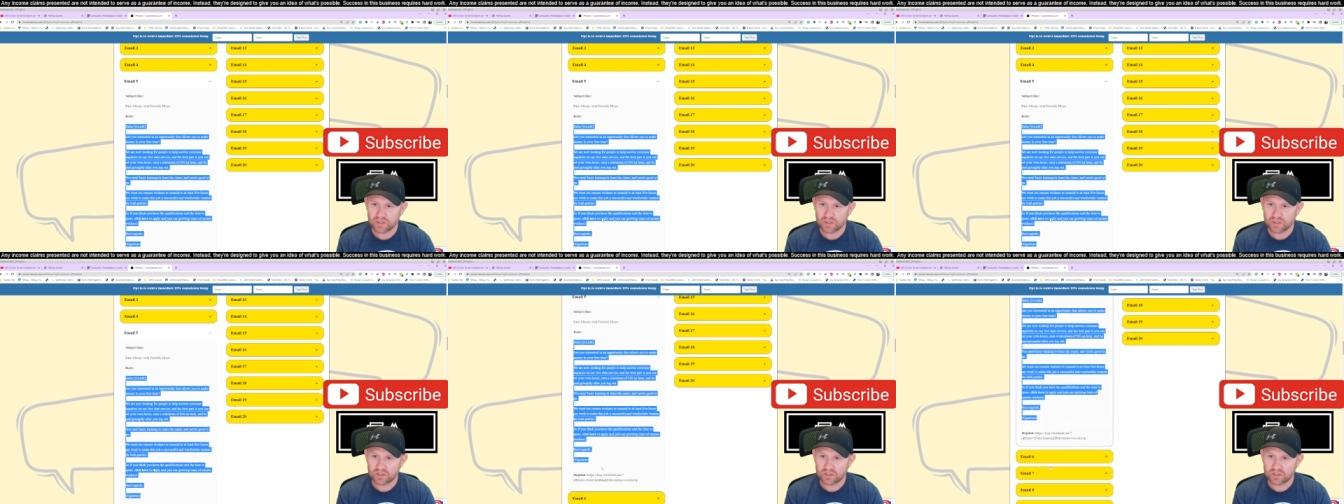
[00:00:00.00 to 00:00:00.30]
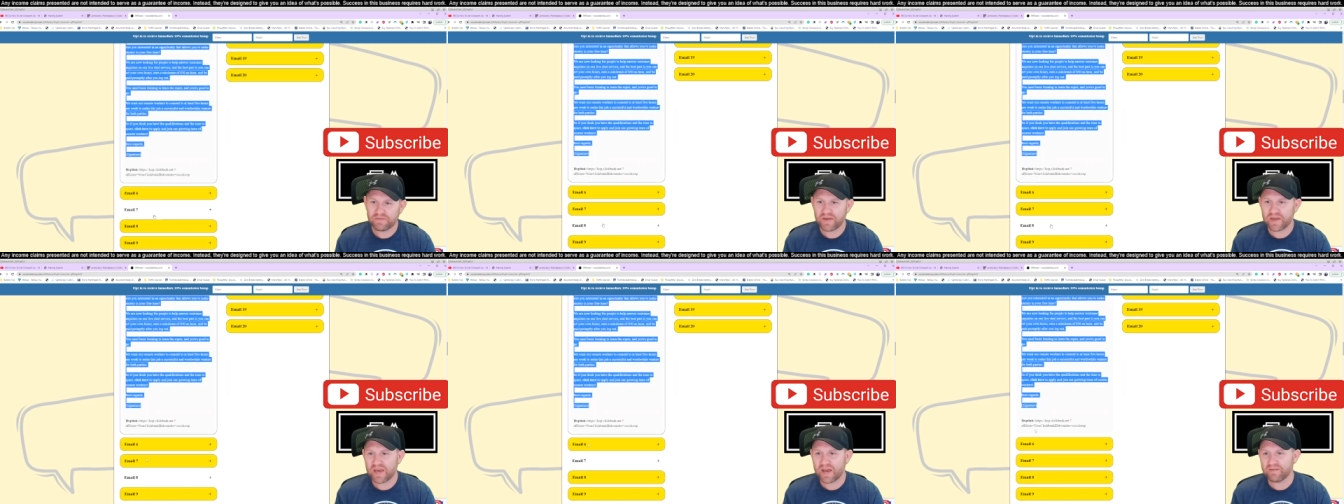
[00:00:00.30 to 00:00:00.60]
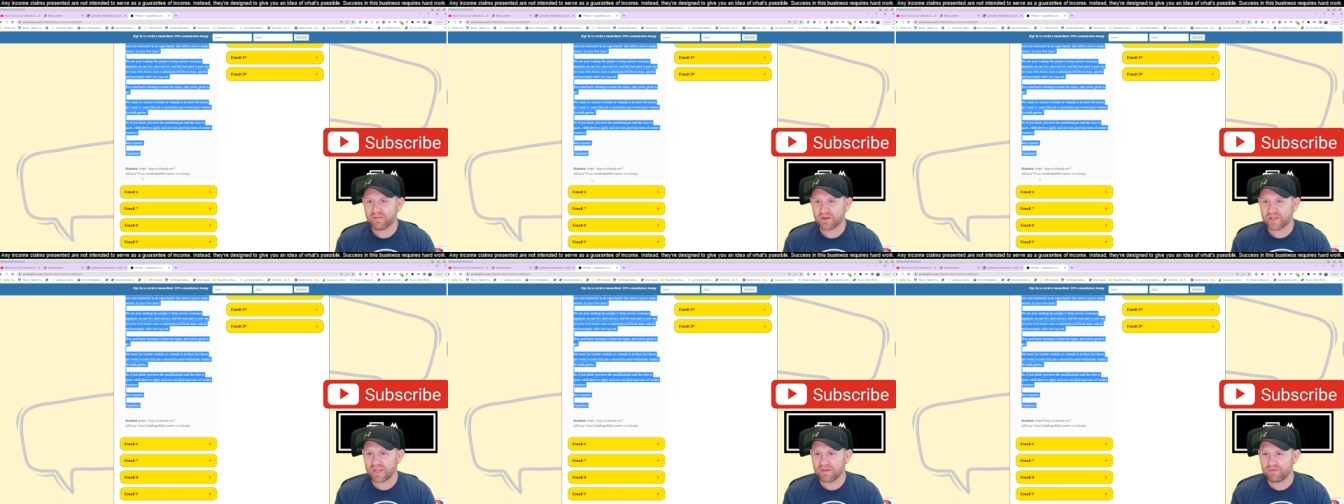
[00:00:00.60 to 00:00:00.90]
Now, if they
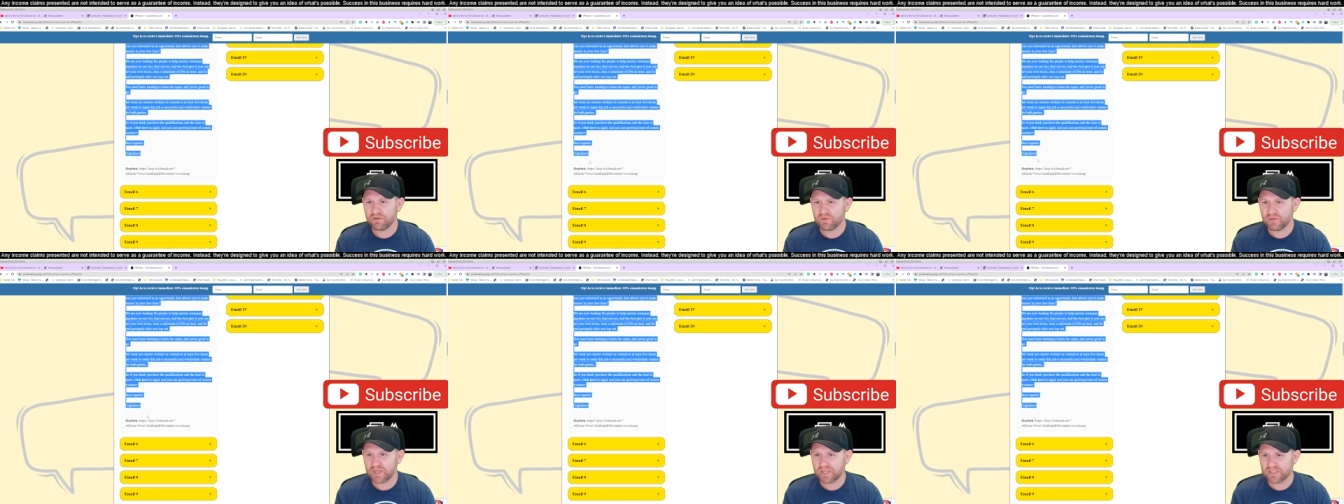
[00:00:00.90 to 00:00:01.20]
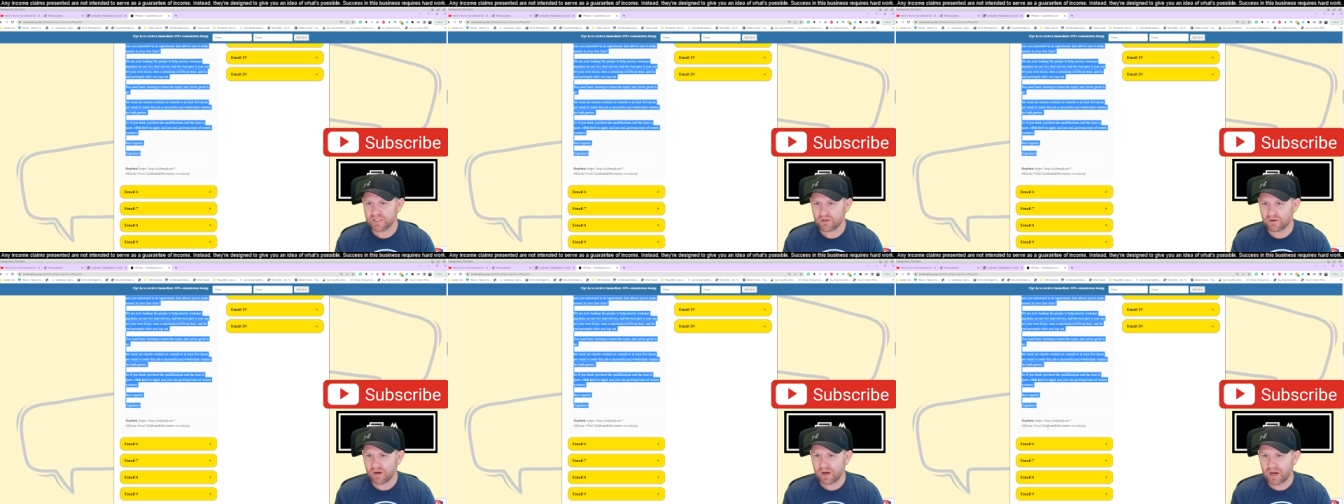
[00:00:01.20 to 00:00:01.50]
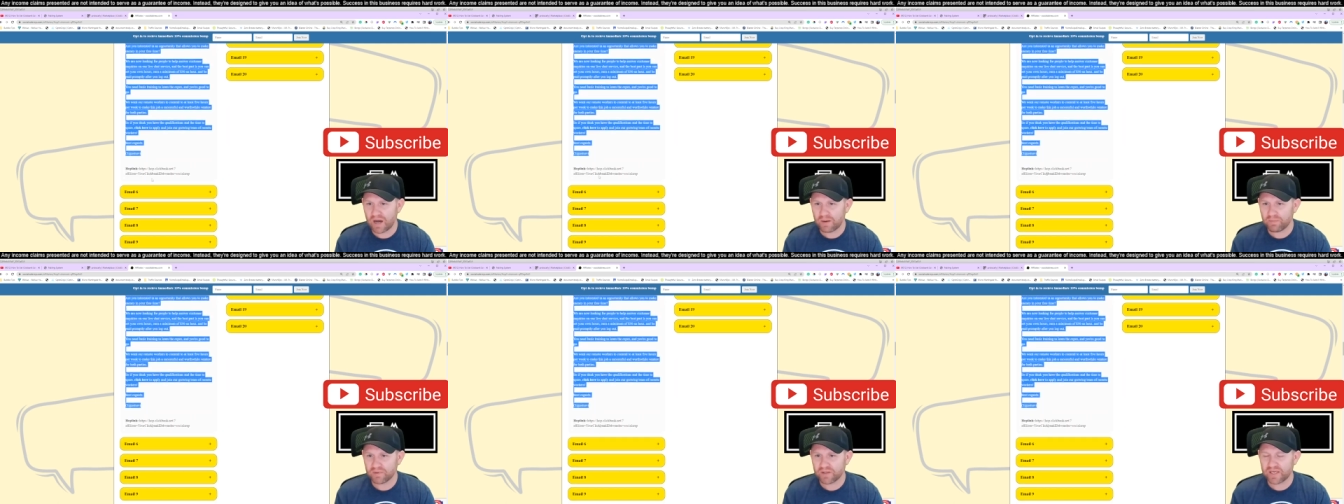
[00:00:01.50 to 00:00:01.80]
ever give you these little
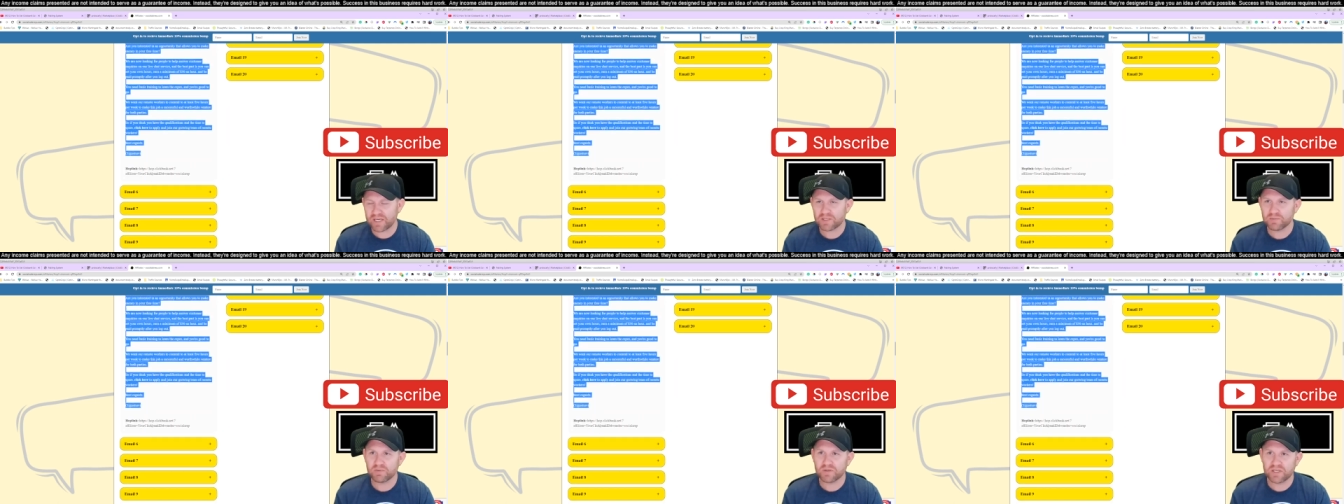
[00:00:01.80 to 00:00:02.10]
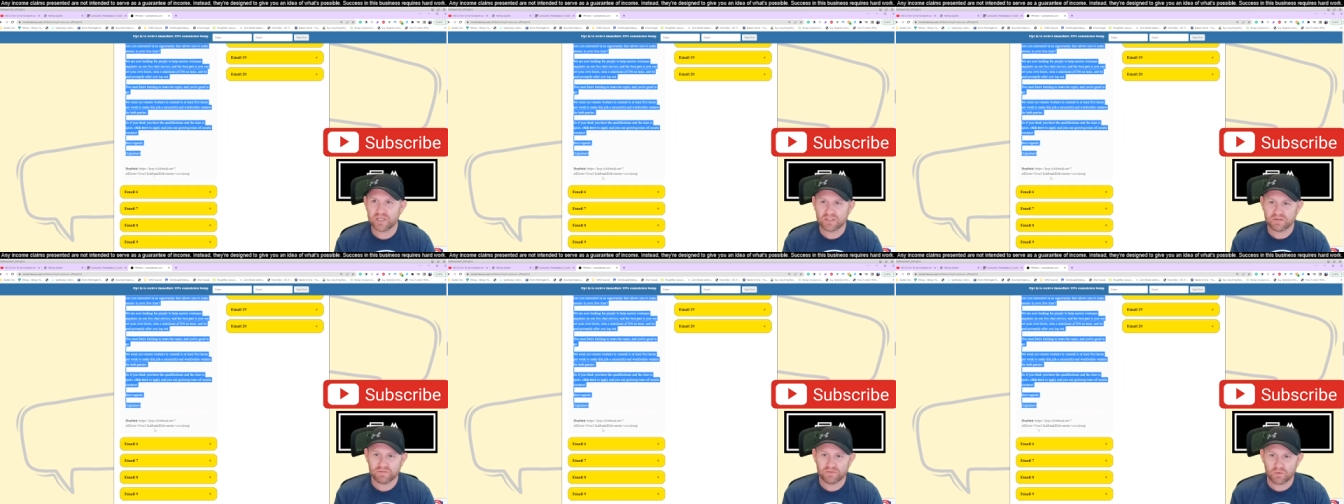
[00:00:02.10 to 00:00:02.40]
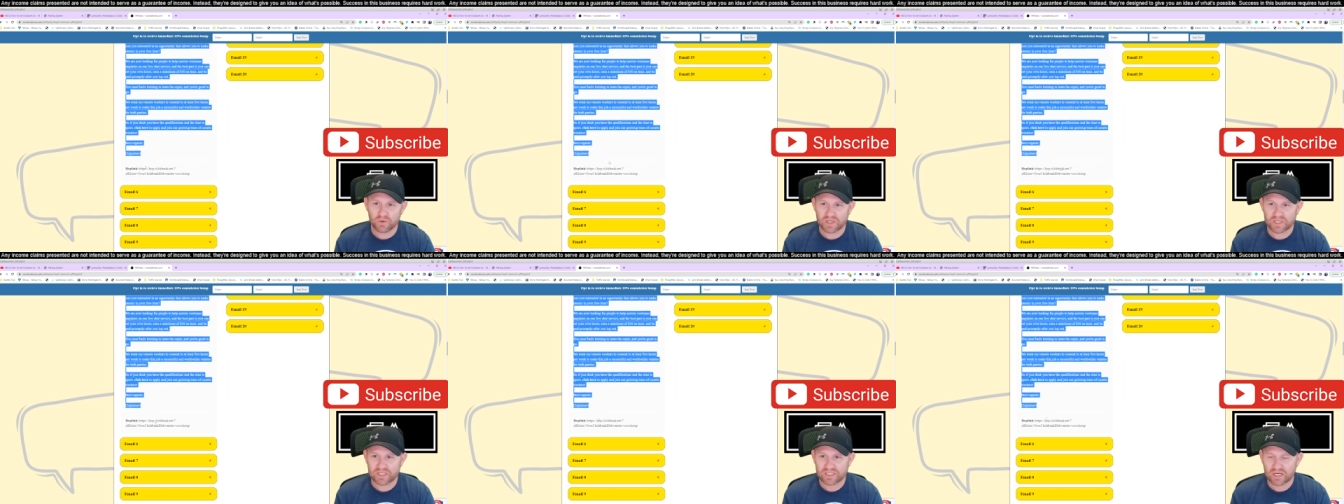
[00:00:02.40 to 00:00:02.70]
hop links, please
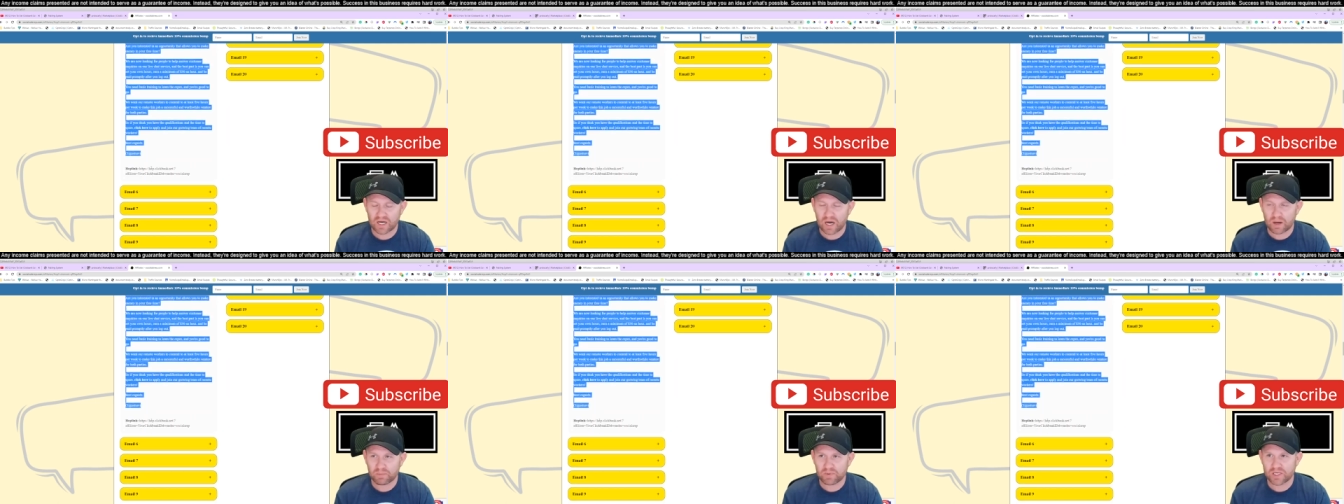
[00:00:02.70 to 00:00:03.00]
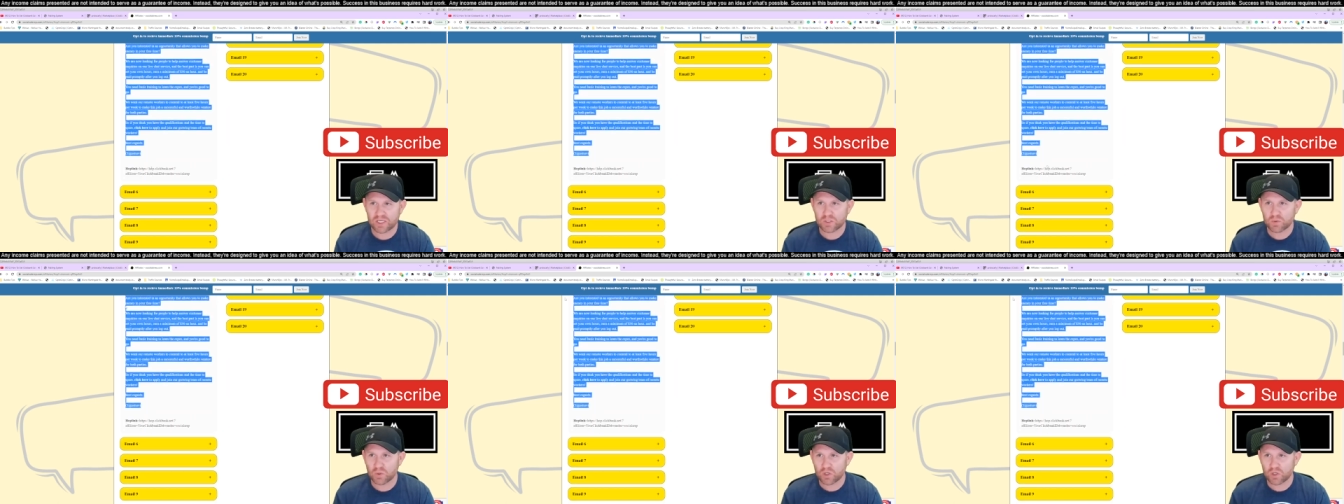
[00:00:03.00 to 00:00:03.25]
avoid these hop links.